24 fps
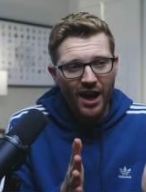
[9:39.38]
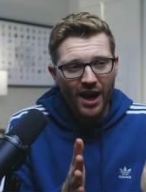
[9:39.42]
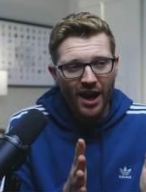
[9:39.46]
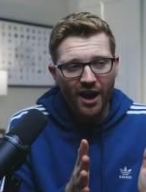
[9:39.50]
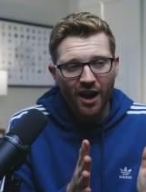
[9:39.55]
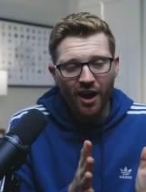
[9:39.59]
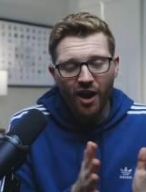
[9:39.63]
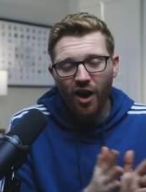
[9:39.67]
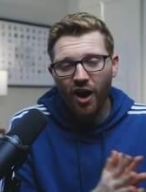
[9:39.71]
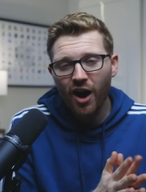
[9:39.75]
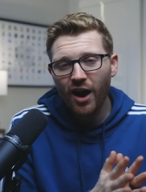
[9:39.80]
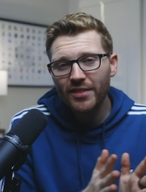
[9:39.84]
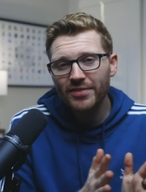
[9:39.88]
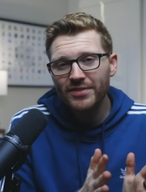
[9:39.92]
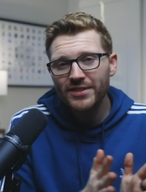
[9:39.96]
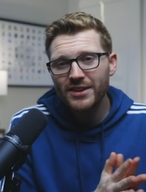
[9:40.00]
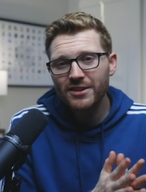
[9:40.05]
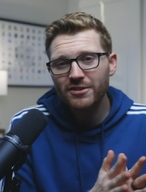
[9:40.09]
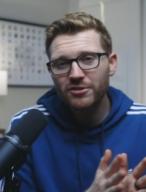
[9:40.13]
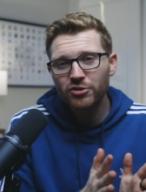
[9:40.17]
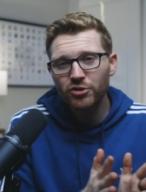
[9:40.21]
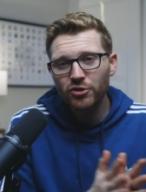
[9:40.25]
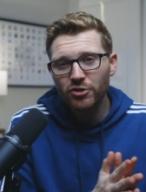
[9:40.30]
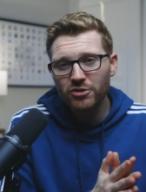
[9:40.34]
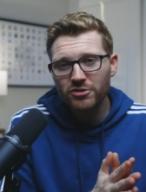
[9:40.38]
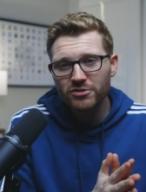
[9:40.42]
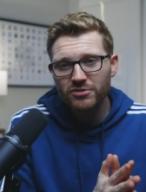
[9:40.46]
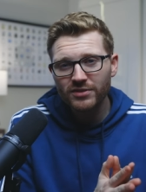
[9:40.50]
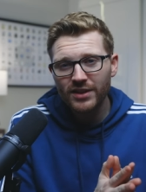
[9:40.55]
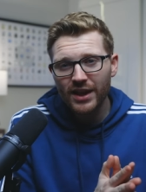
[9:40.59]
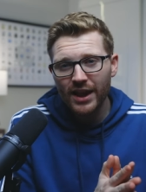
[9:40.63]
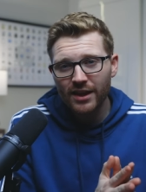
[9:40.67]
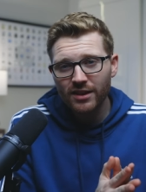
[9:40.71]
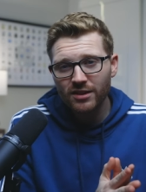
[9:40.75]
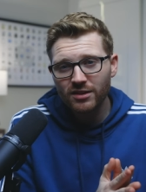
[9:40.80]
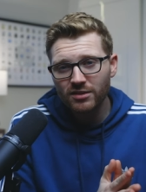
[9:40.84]
on these
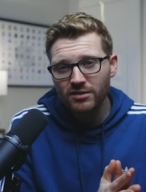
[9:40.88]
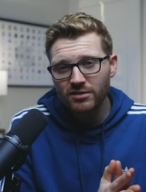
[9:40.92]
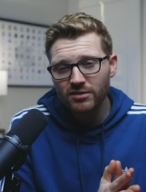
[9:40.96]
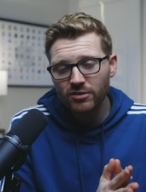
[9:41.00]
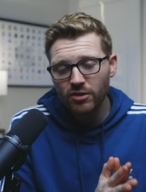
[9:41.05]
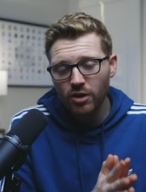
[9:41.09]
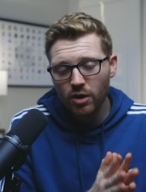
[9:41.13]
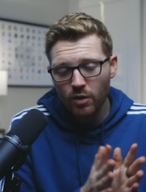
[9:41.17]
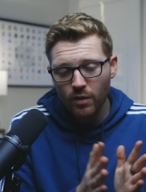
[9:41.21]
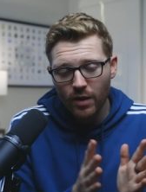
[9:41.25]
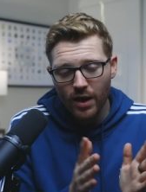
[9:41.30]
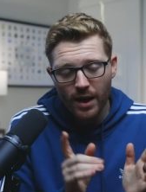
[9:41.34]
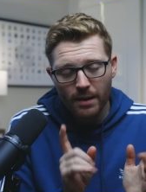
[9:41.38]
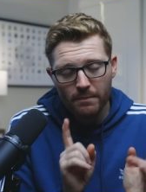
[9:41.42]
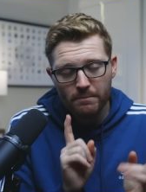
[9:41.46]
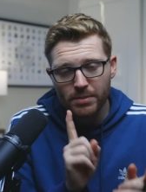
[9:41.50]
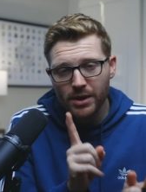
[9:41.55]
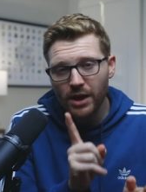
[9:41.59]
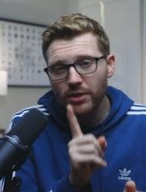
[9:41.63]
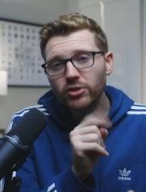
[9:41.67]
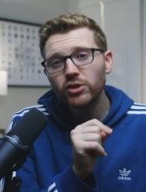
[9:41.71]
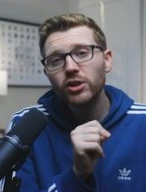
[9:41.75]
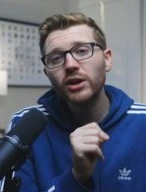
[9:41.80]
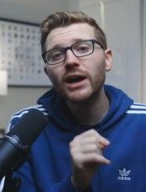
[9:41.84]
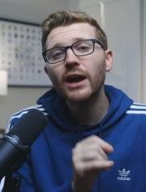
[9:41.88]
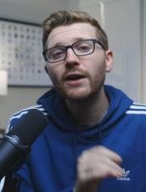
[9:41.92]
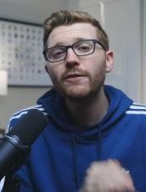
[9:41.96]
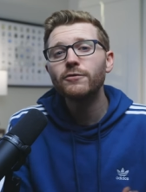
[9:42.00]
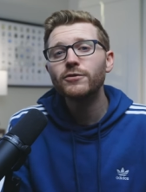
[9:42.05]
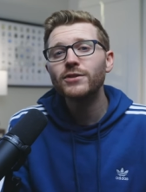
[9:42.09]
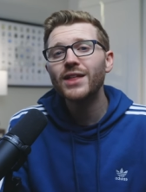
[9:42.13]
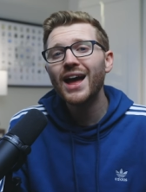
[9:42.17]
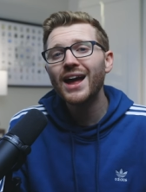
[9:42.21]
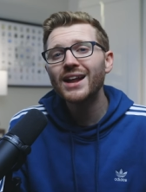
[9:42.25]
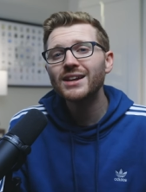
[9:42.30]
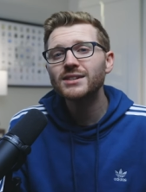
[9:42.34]
Thursdays. So be on the lookout
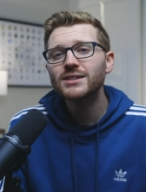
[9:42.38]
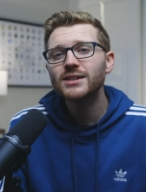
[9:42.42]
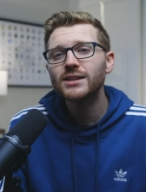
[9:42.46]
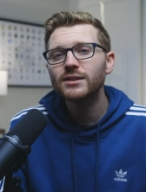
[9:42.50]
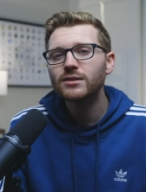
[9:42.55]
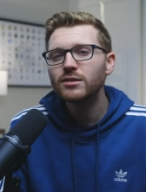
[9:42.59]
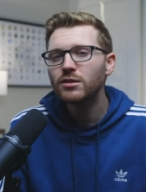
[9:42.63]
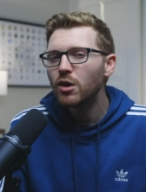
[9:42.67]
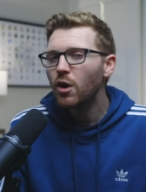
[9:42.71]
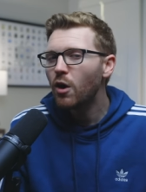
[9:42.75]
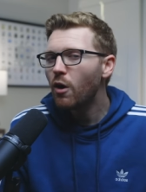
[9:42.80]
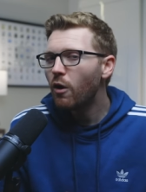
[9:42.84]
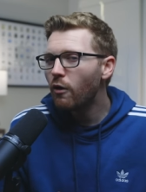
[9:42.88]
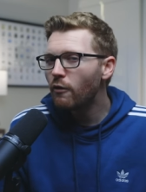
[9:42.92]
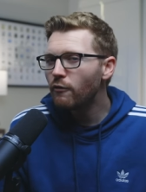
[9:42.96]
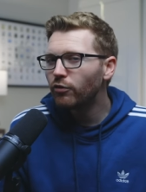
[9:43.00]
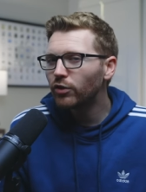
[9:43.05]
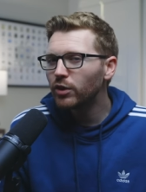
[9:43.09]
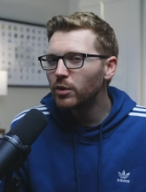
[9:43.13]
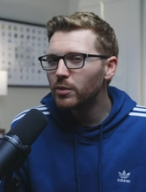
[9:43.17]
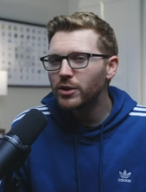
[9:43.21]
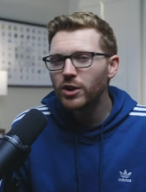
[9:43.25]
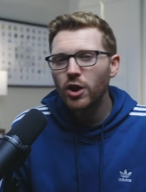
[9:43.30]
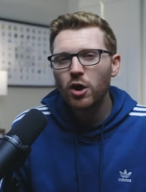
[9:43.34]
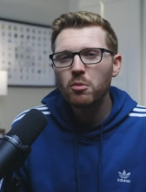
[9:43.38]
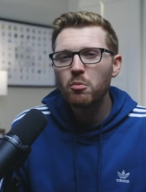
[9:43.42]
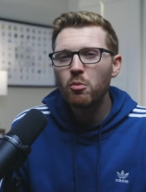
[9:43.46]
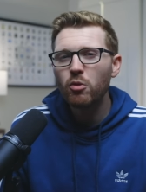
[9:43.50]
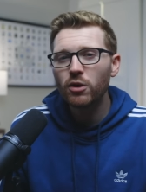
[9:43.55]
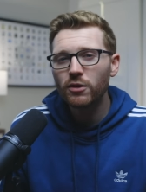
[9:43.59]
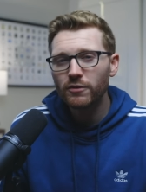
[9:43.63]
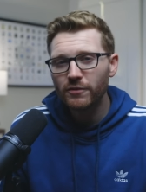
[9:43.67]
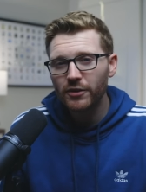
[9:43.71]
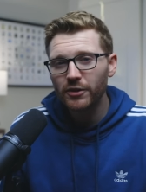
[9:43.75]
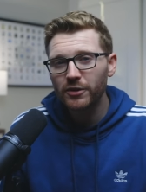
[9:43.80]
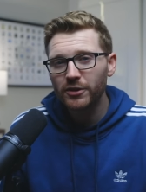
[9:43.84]
for that, and hopefully we know
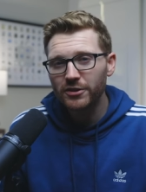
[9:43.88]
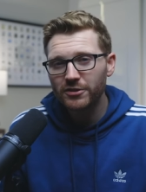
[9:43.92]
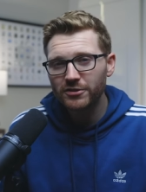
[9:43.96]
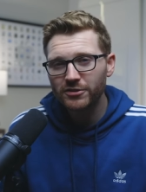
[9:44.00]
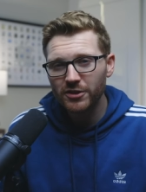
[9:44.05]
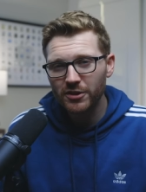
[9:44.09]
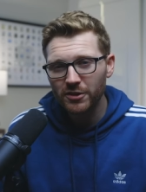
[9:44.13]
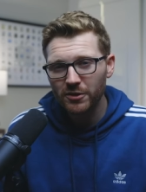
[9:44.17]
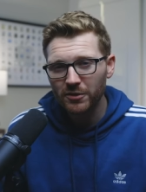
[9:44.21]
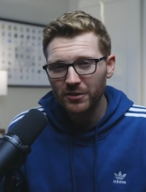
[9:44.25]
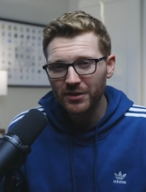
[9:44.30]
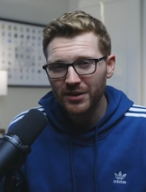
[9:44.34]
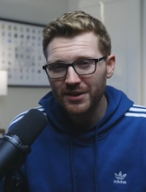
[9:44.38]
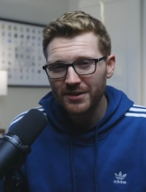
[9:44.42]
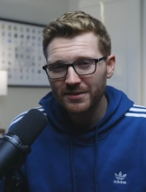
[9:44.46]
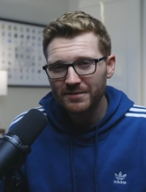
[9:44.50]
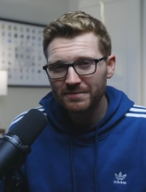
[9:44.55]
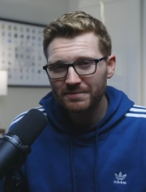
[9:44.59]
more very soon.